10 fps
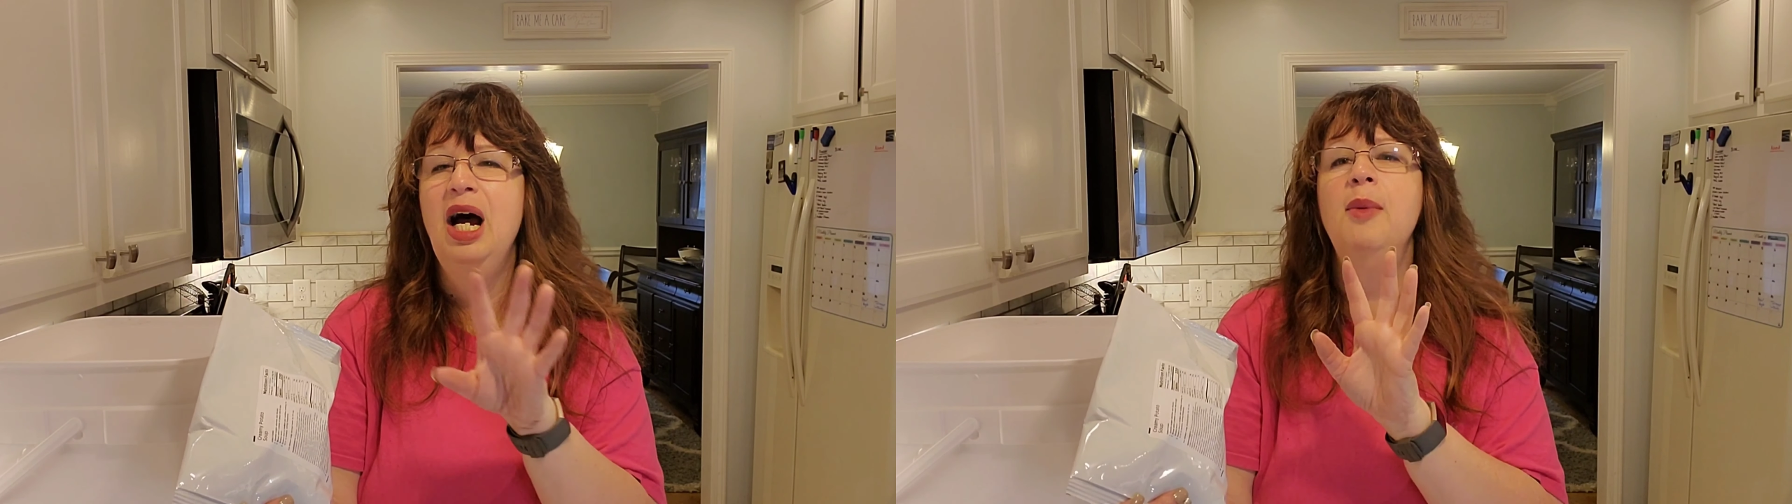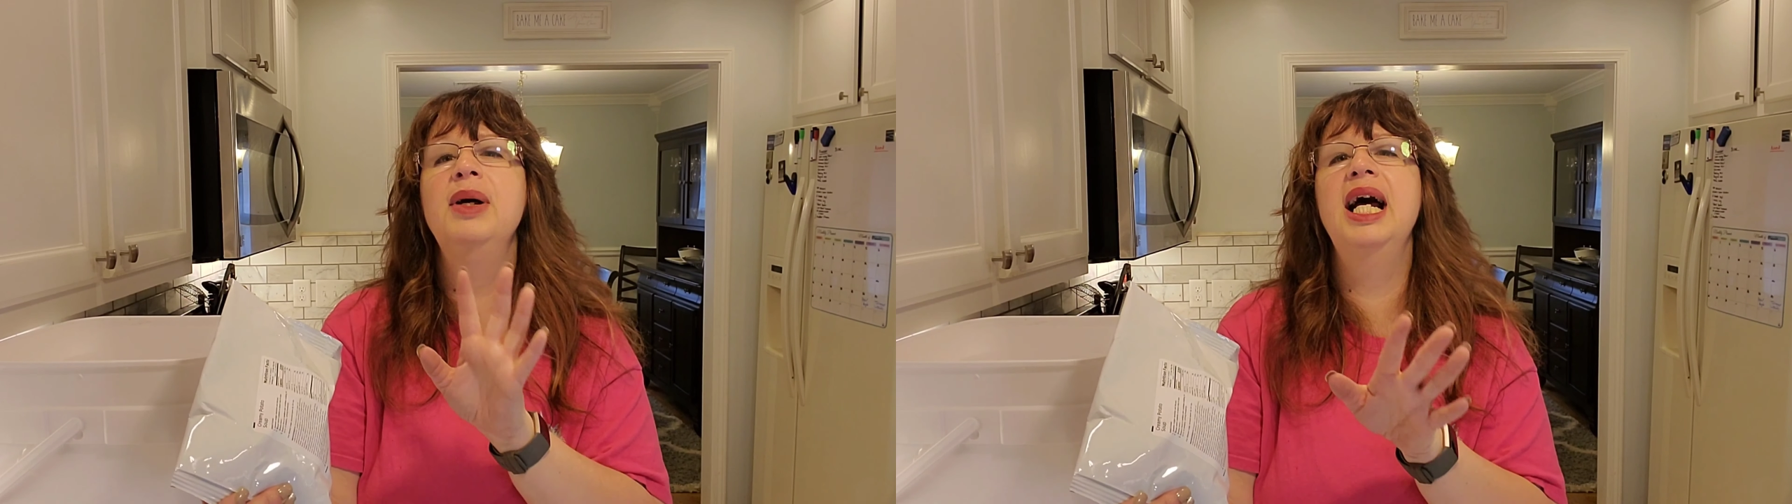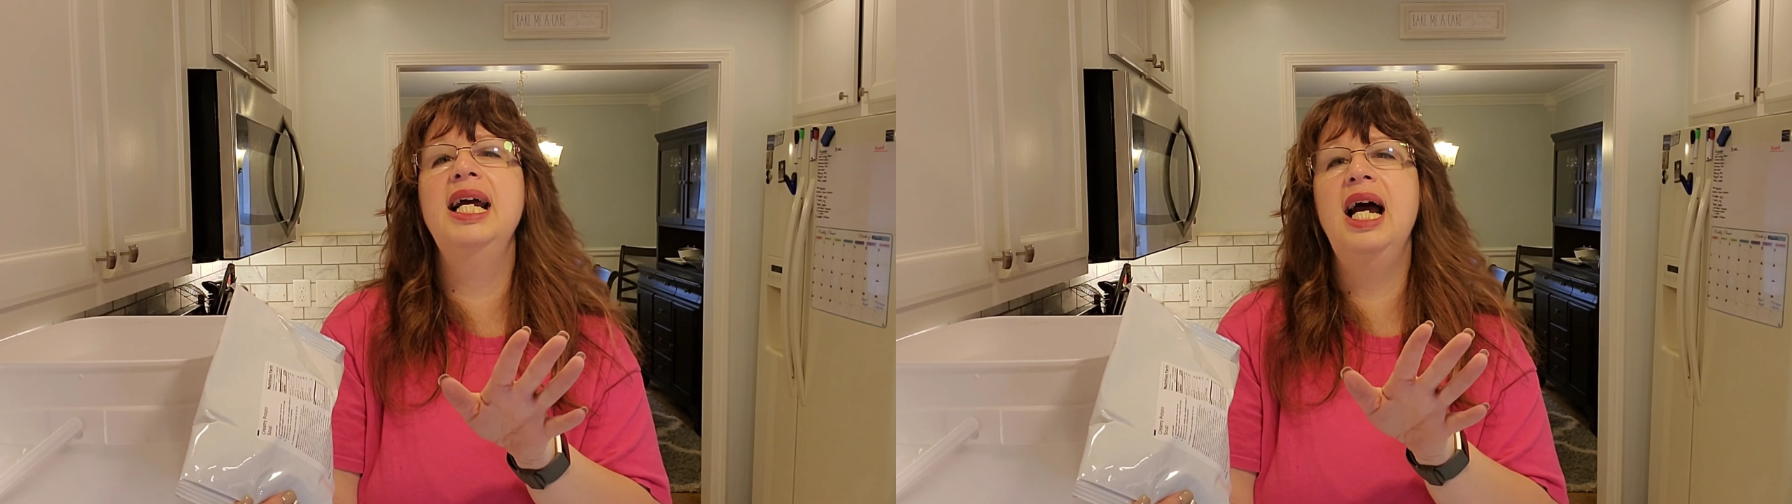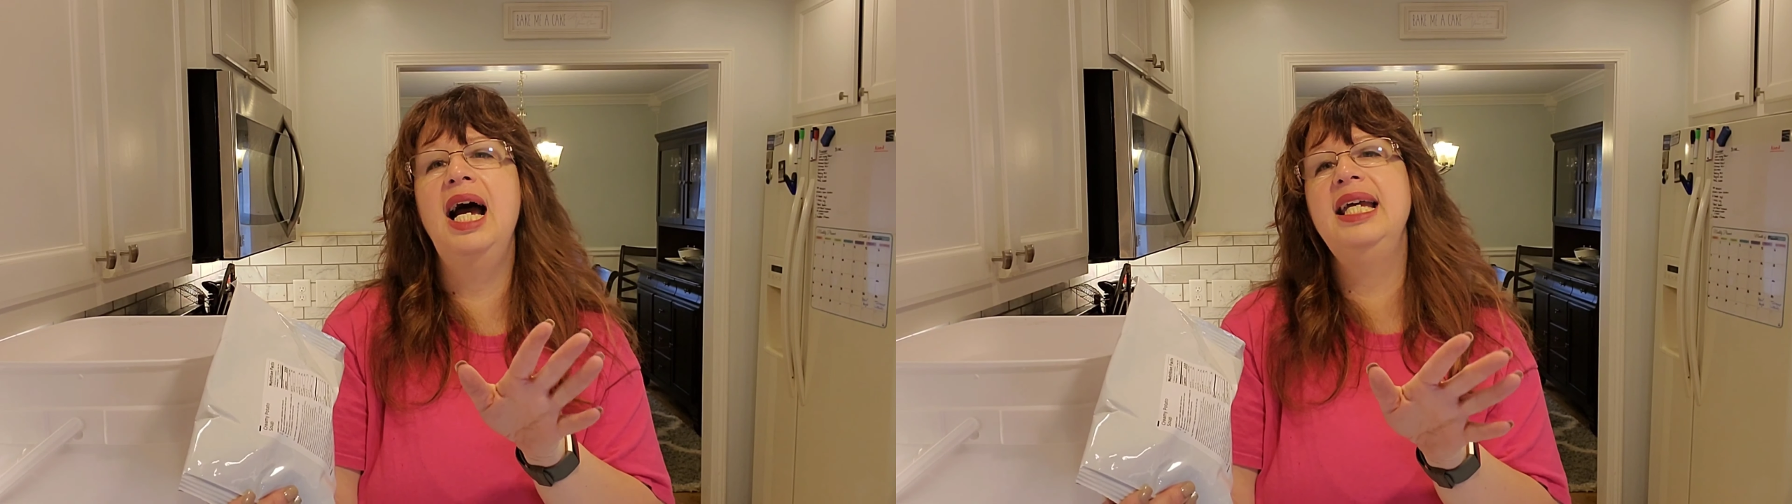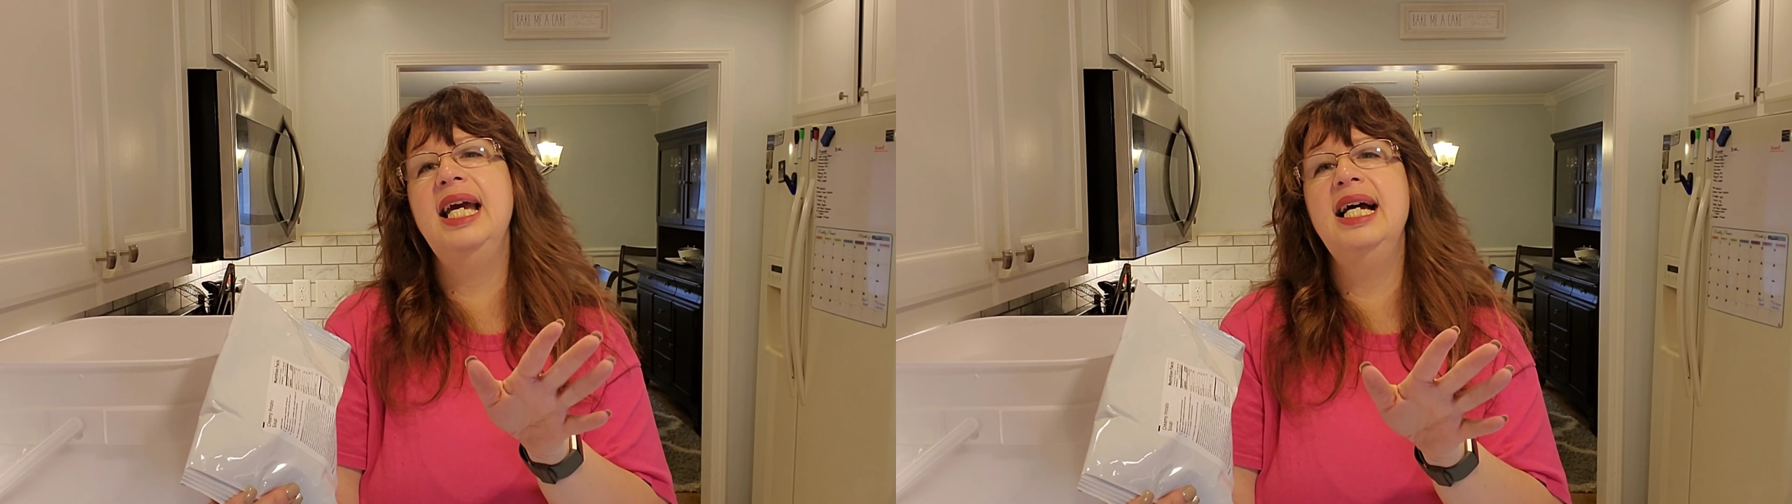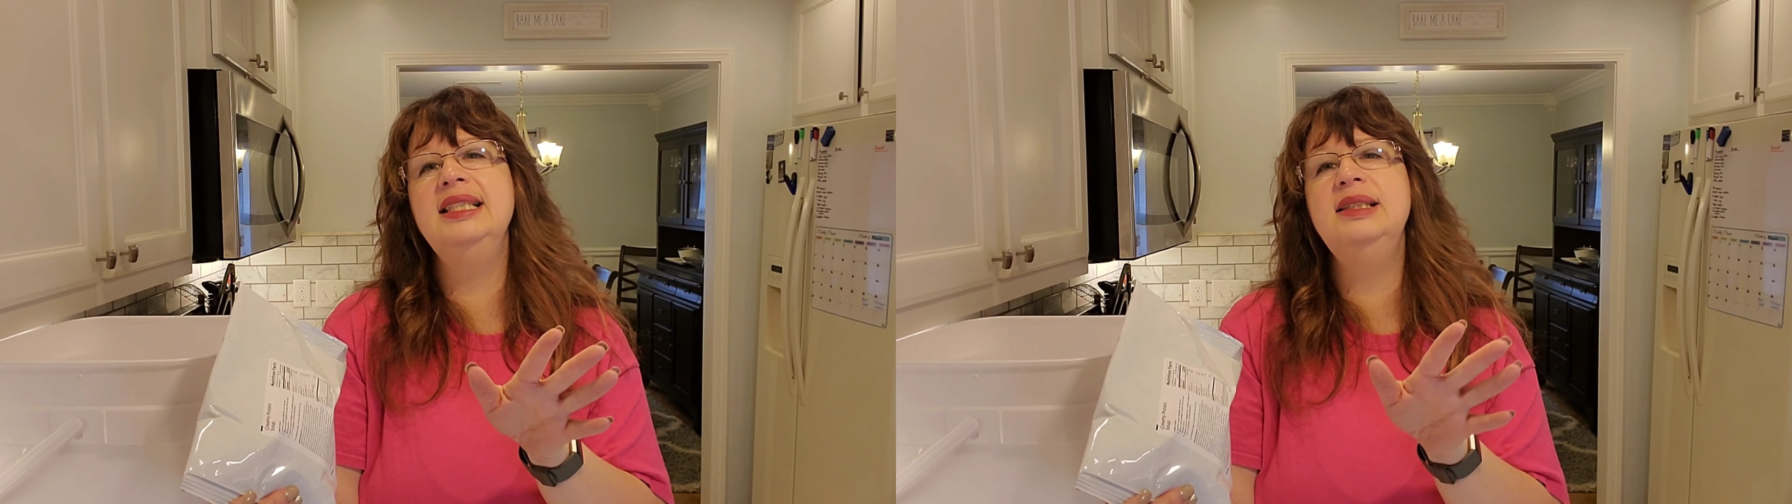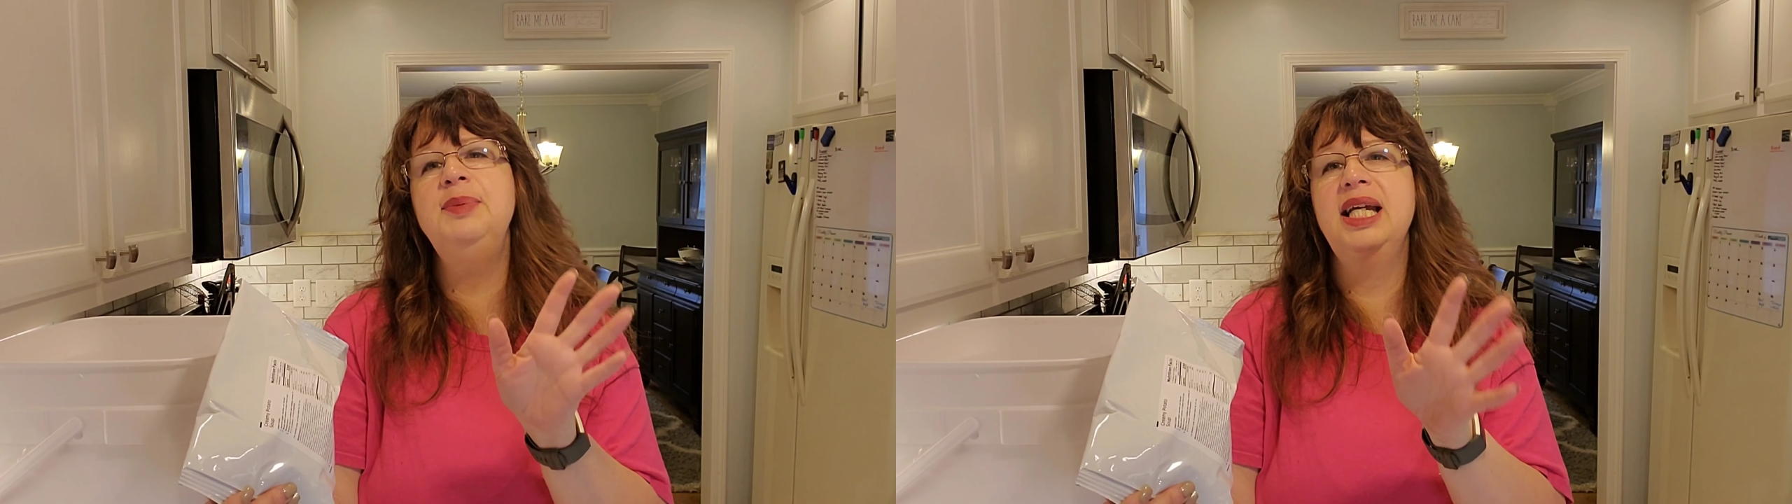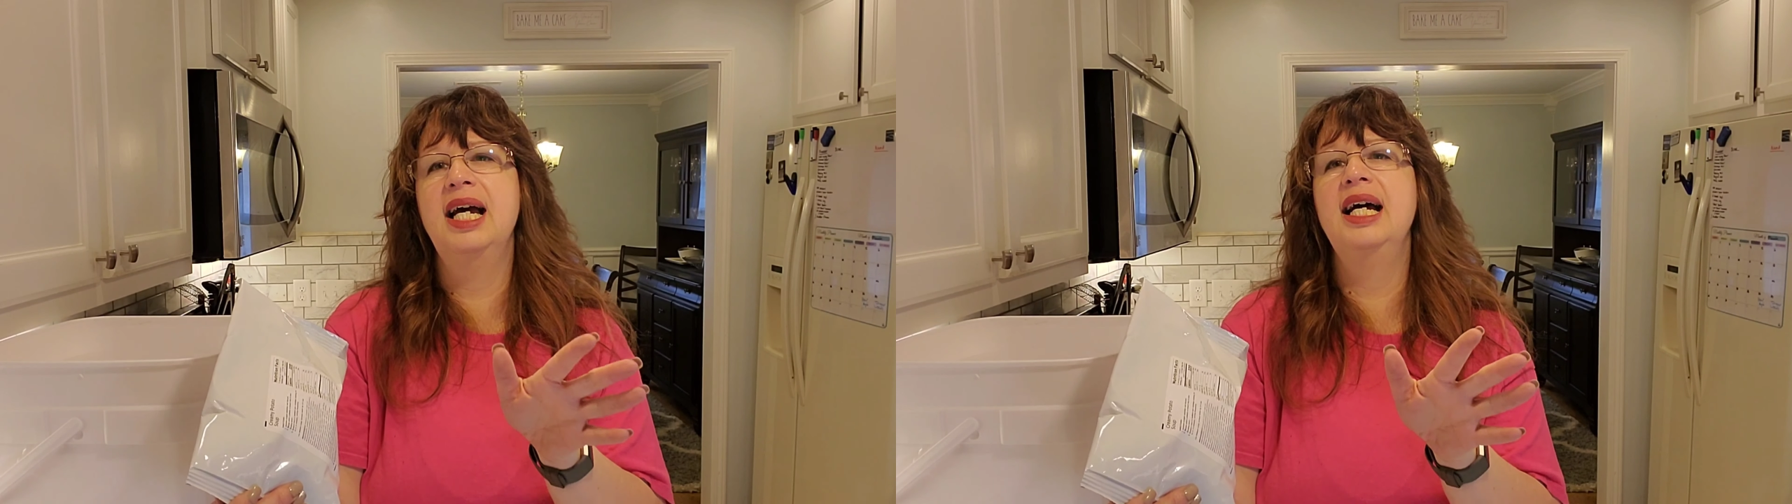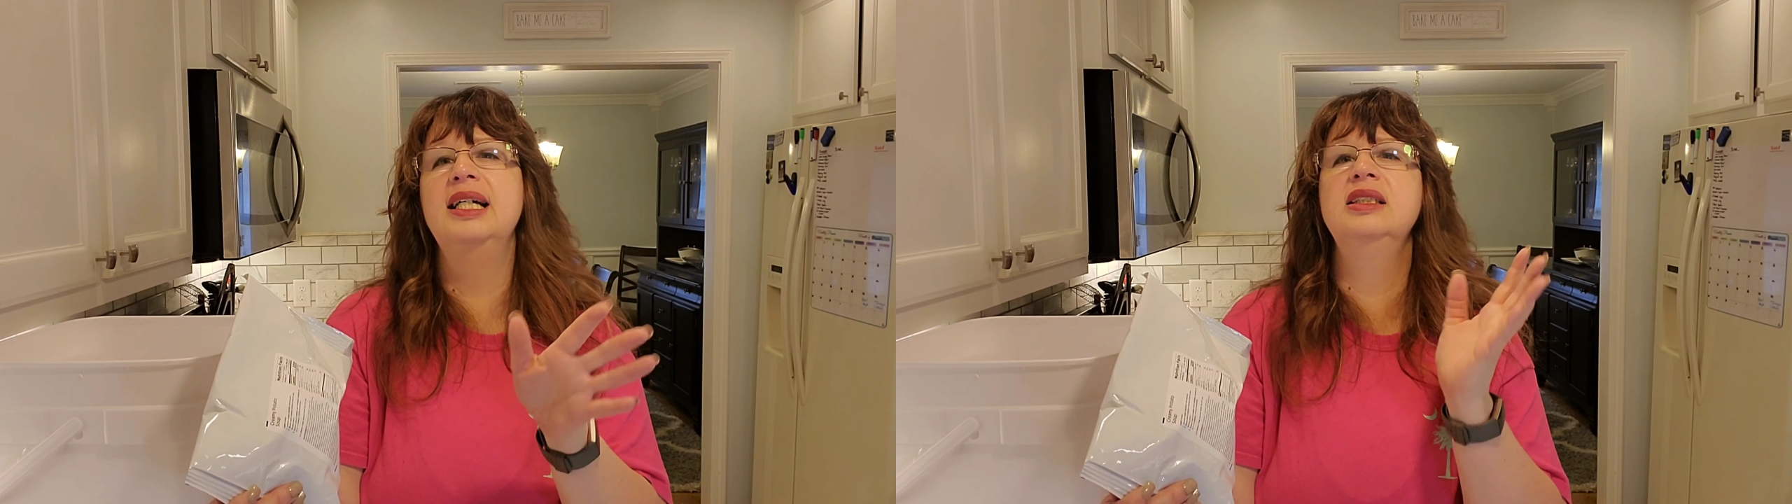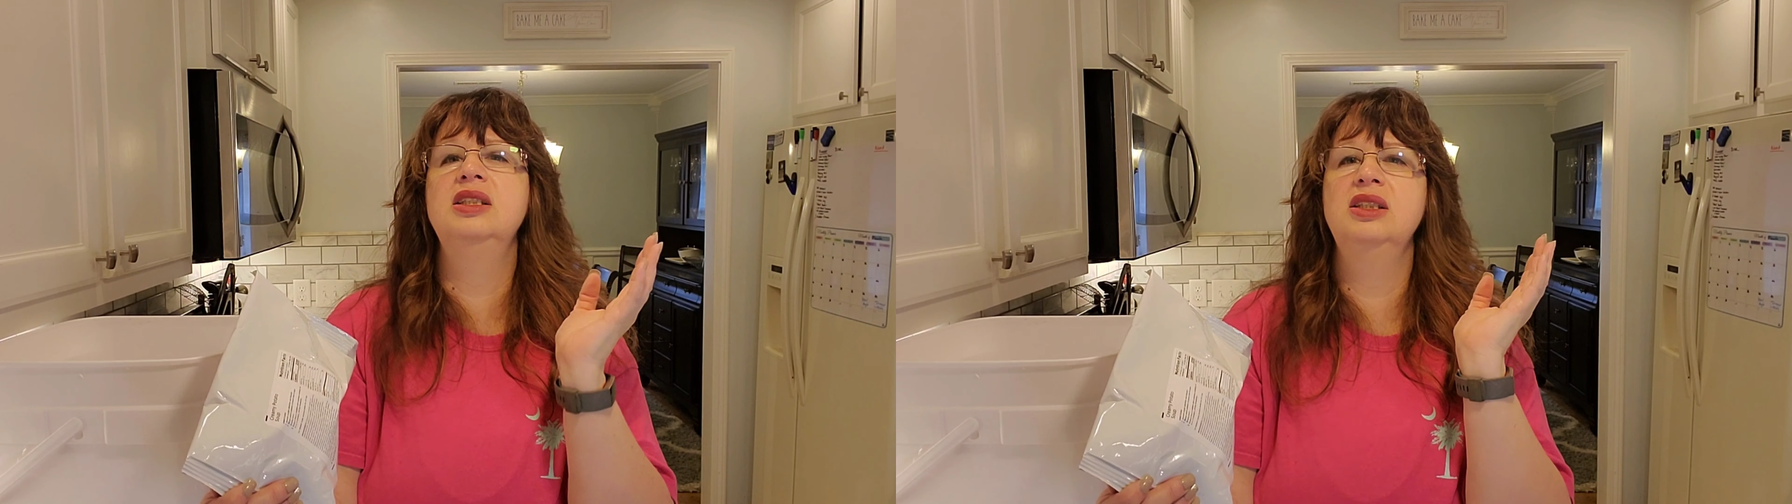But I guess
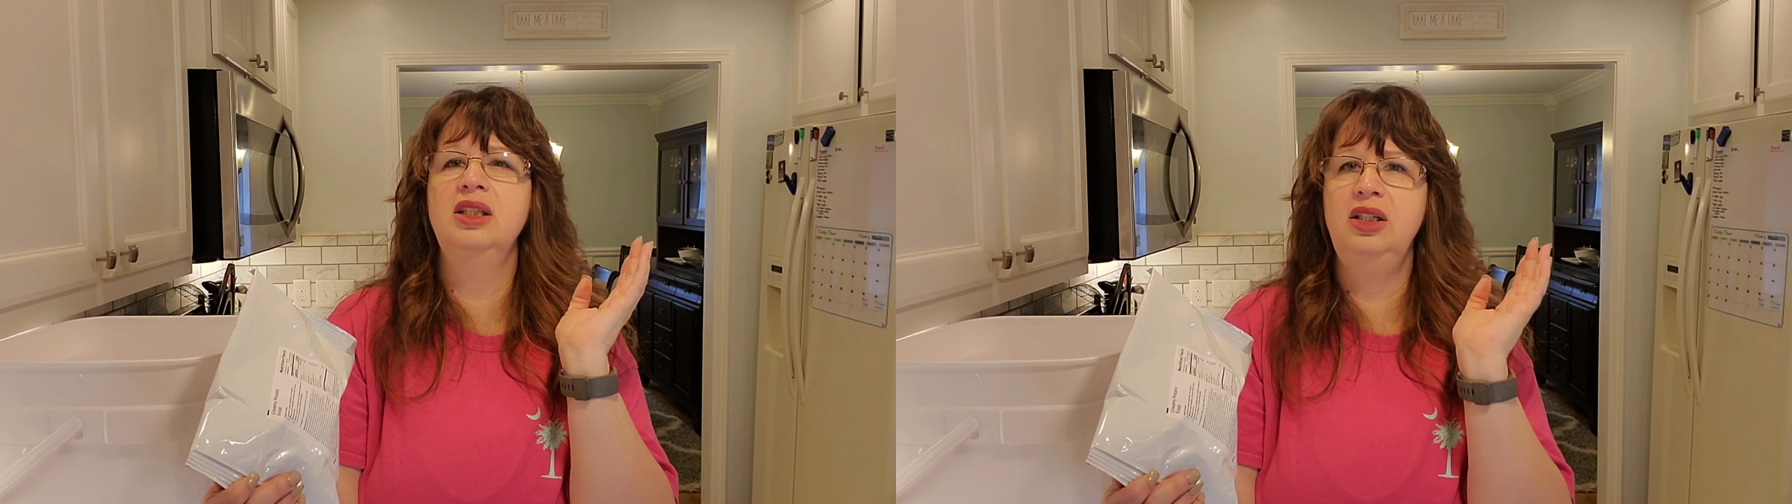because,